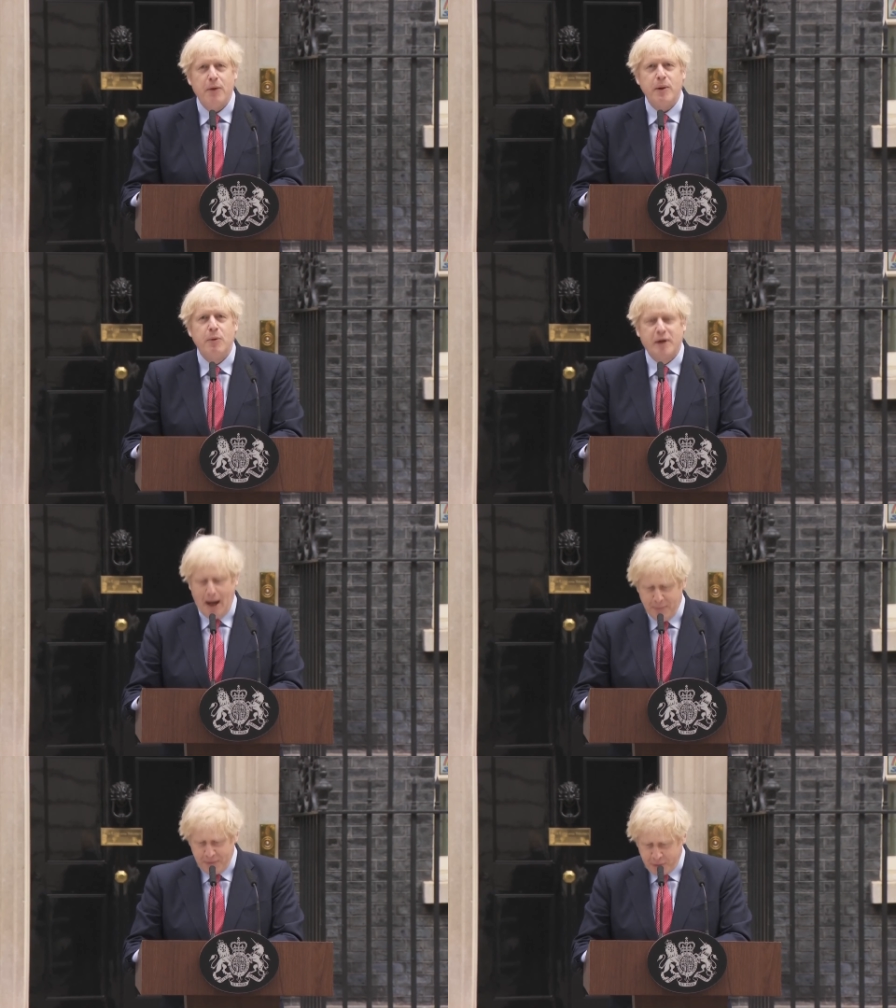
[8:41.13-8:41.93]
We will
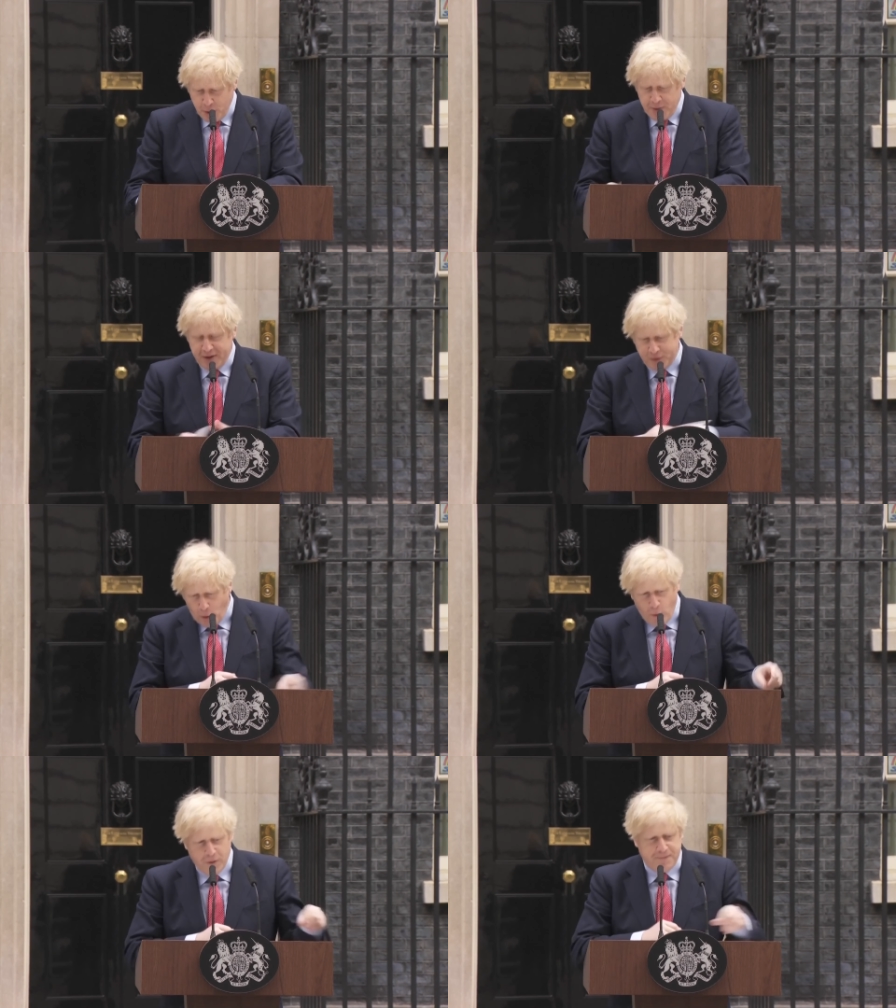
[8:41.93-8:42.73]
come through this
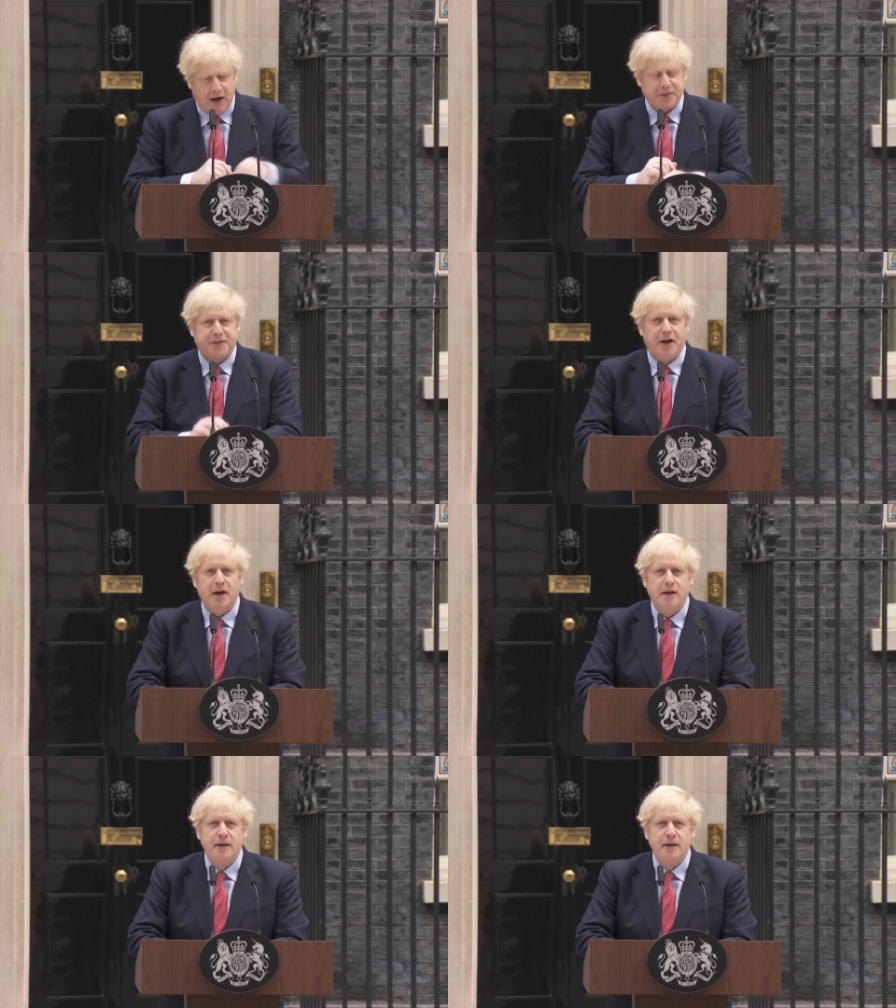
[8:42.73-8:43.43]
all the faster,